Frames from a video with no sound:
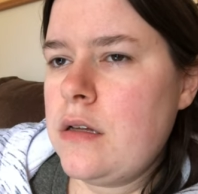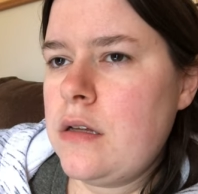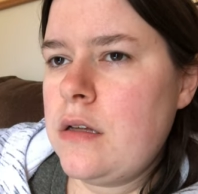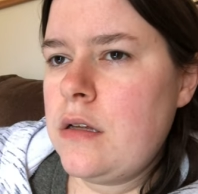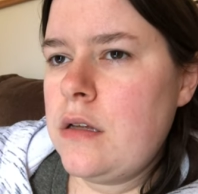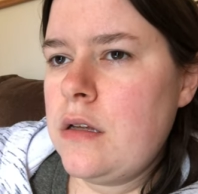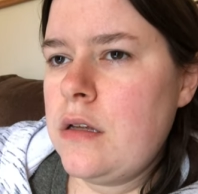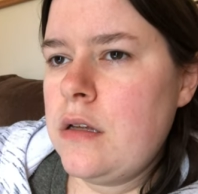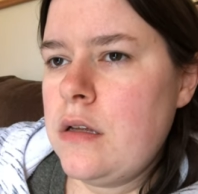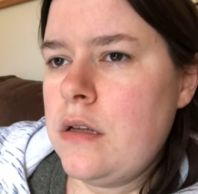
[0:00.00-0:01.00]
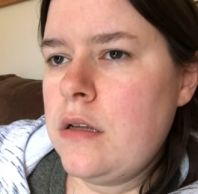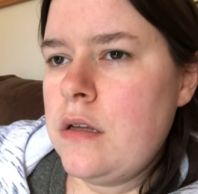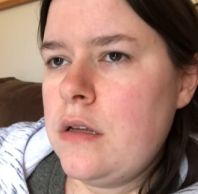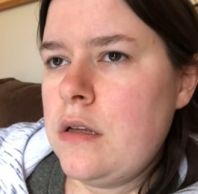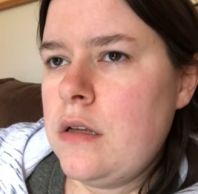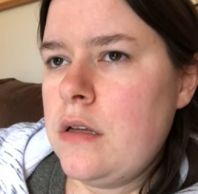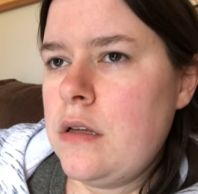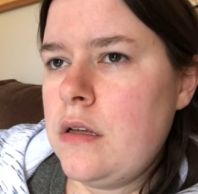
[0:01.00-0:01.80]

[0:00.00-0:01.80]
[no speech]